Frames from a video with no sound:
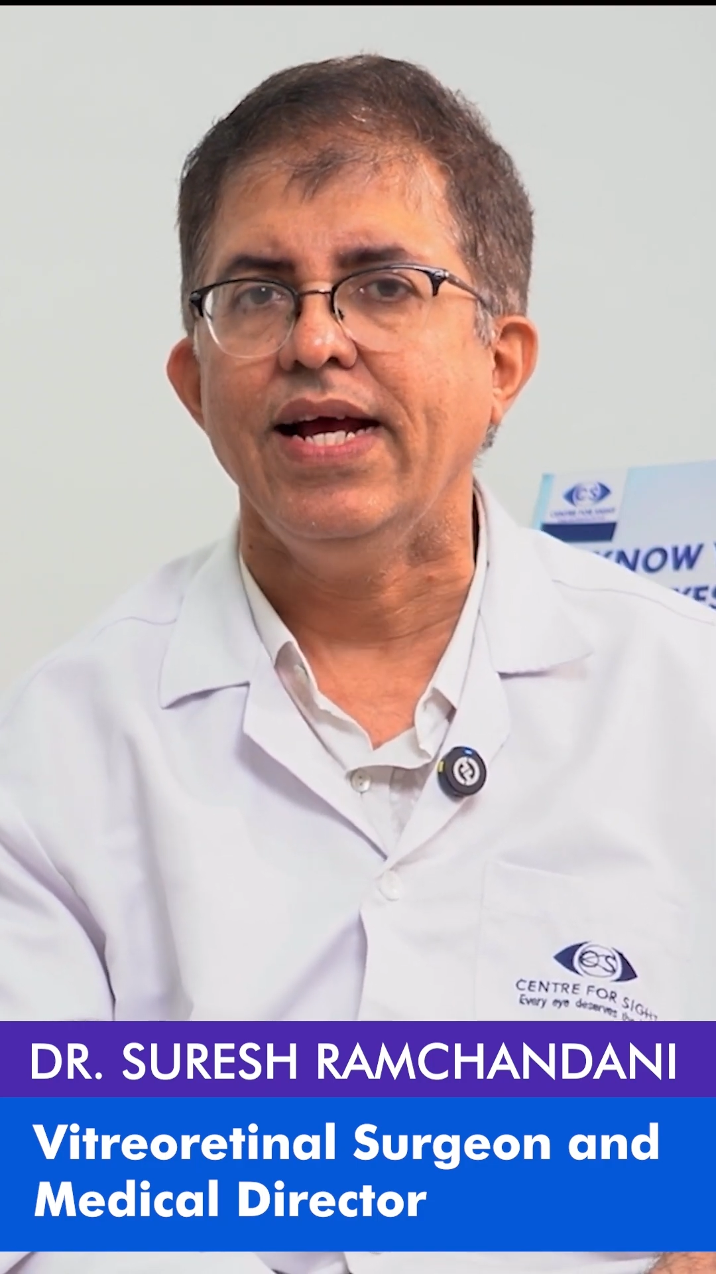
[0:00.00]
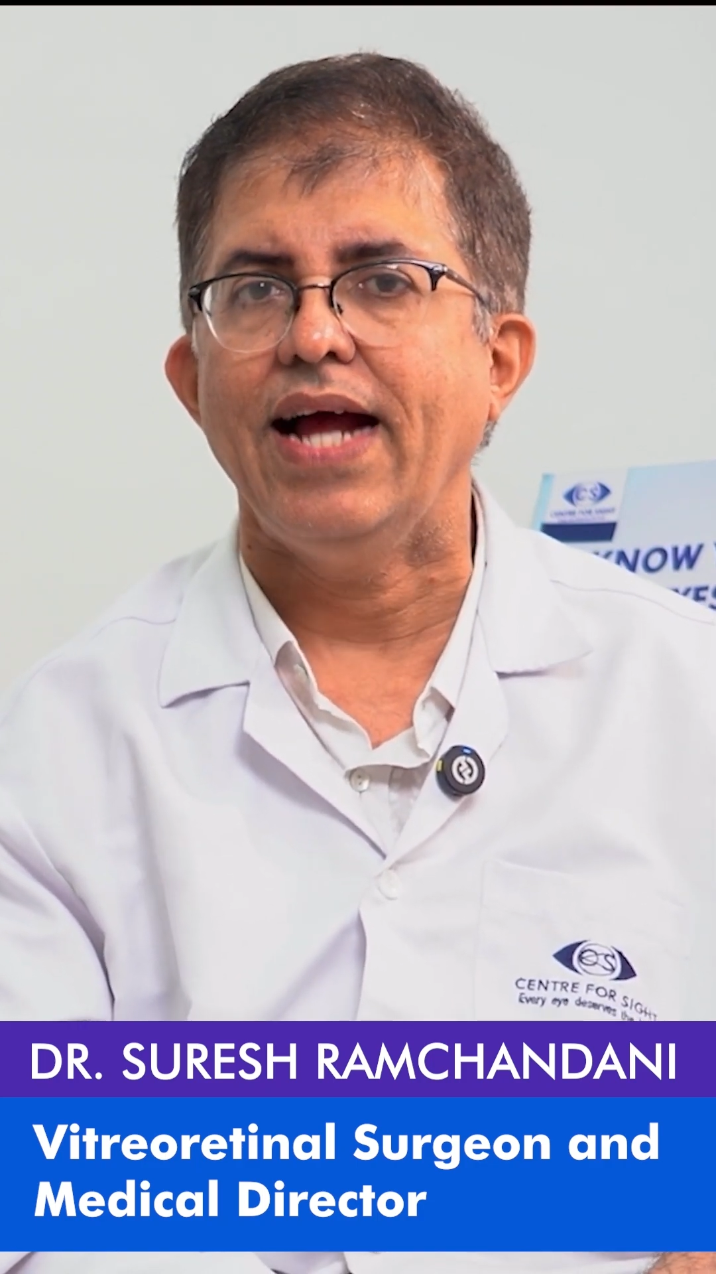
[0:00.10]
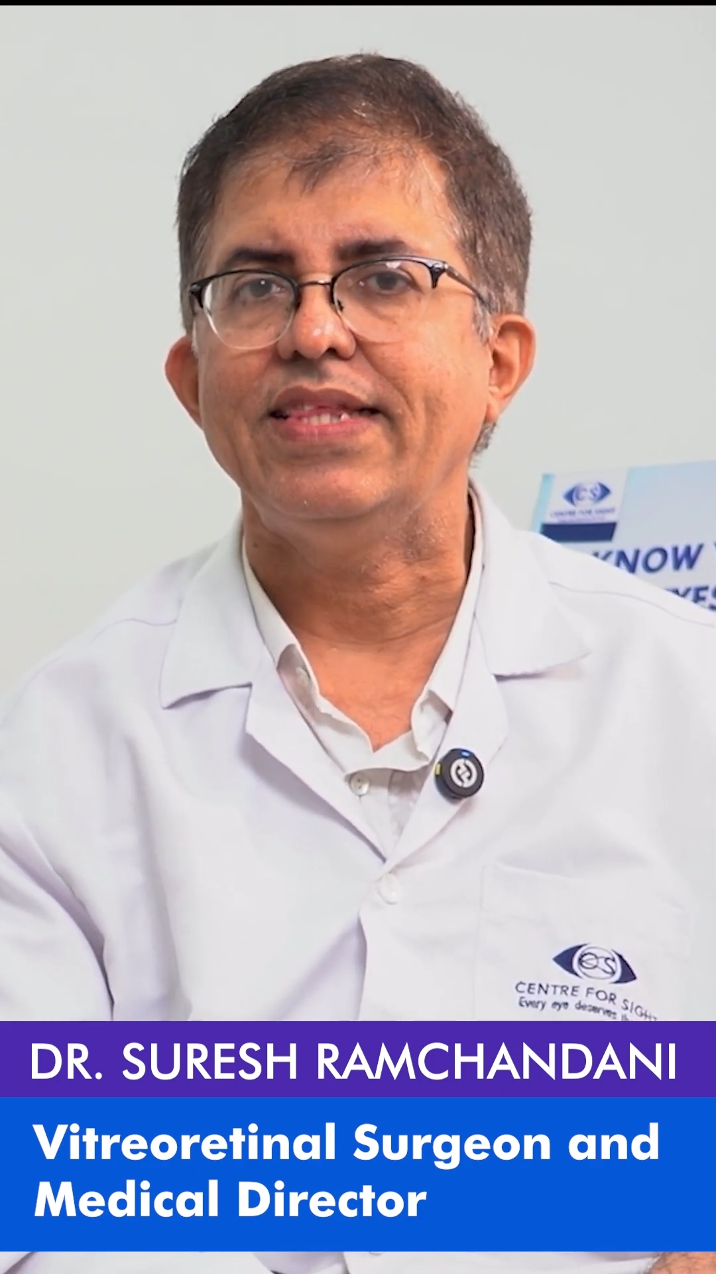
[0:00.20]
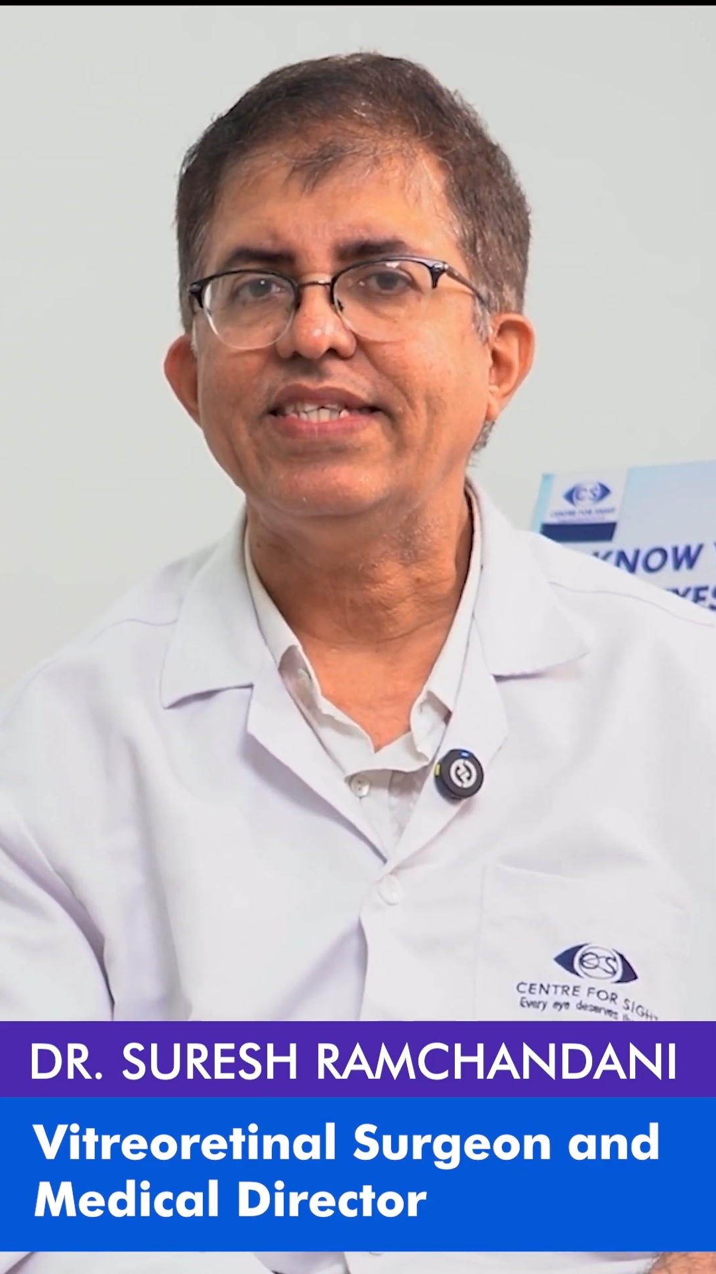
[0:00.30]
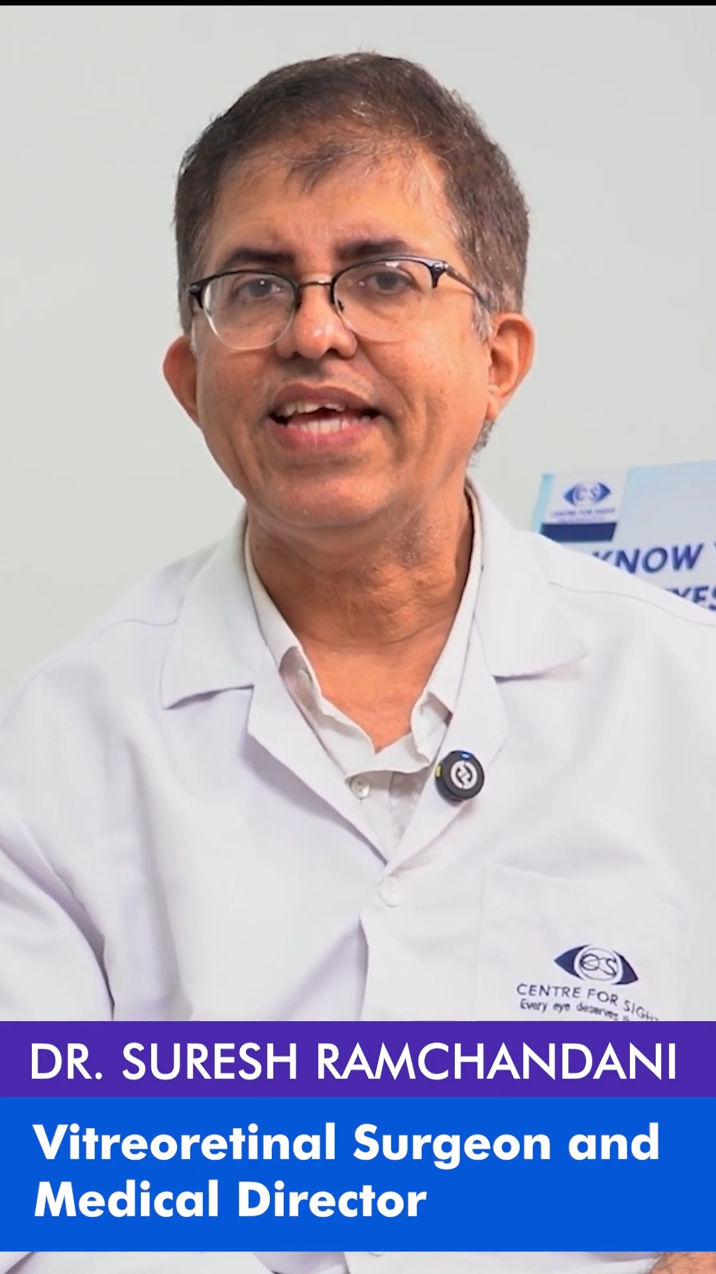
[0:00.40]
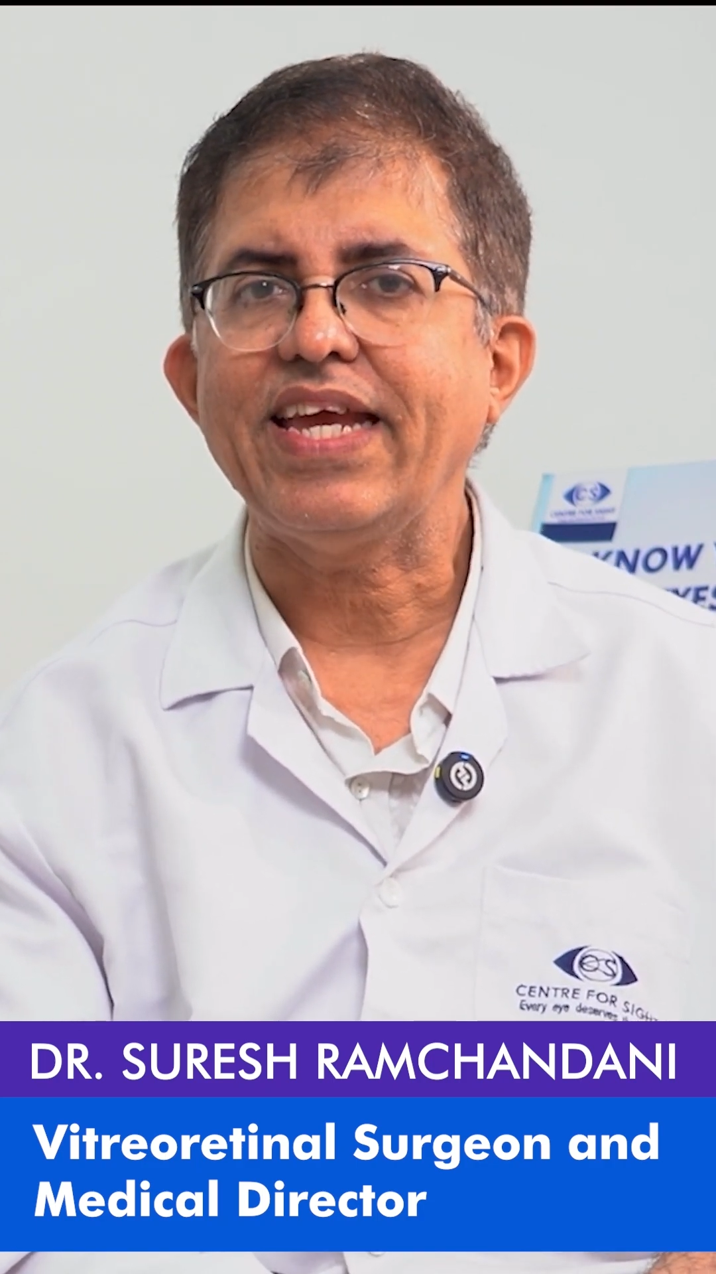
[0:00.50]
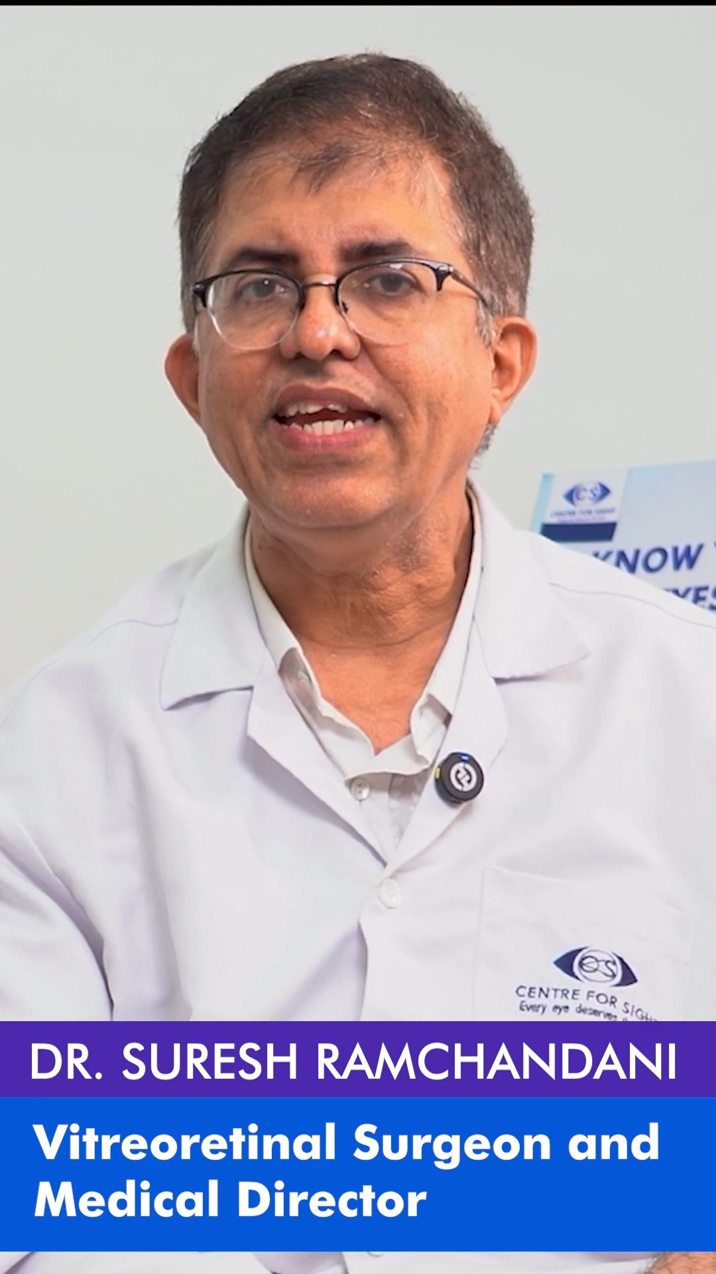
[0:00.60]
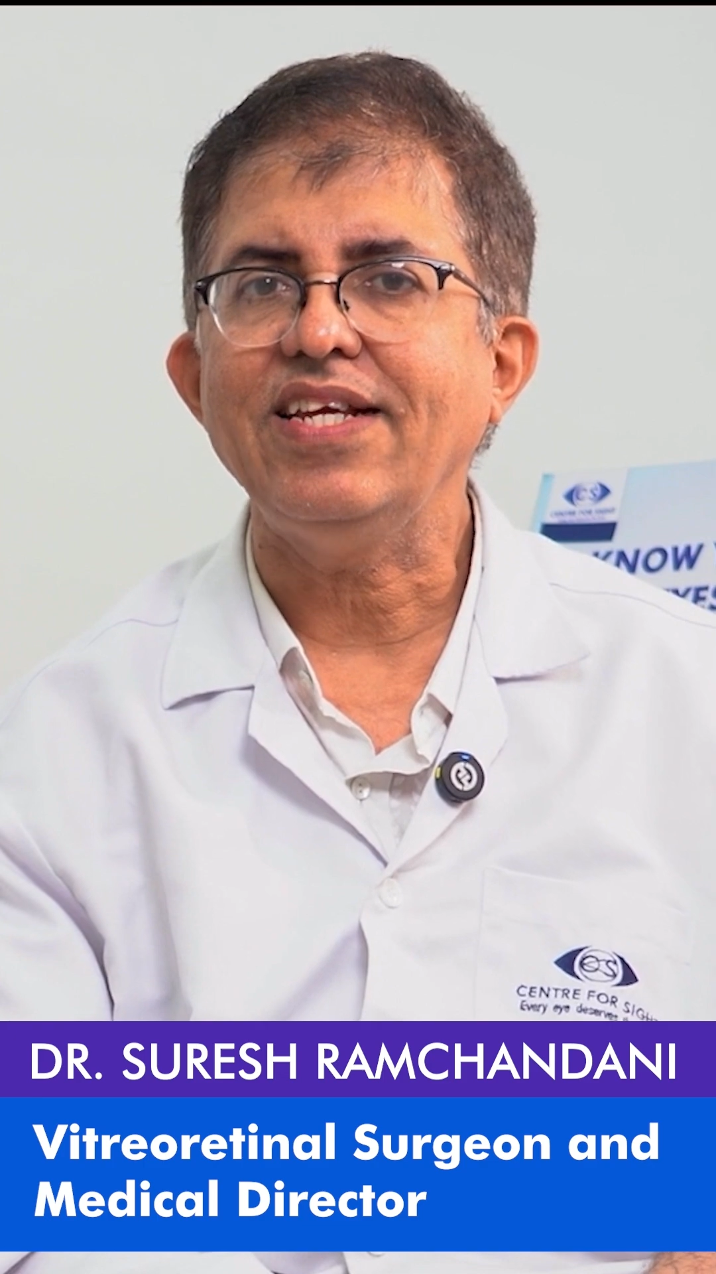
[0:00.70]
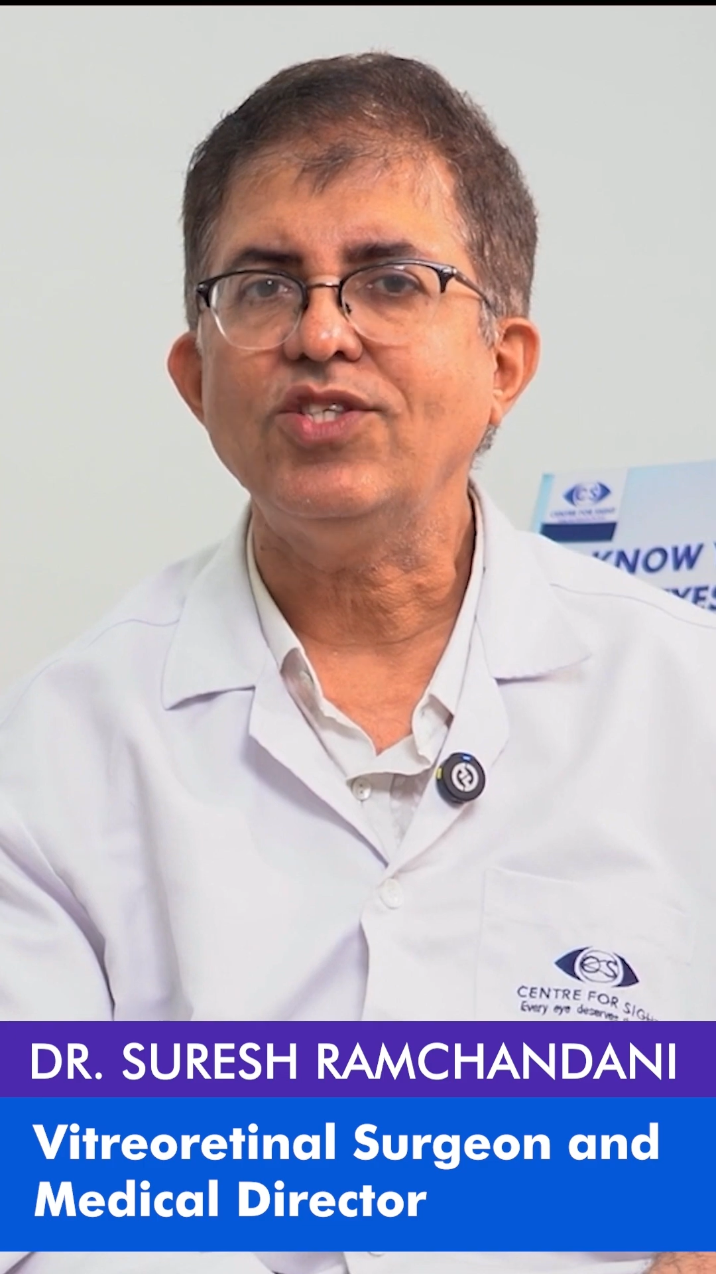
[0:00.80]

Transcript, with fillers: and the second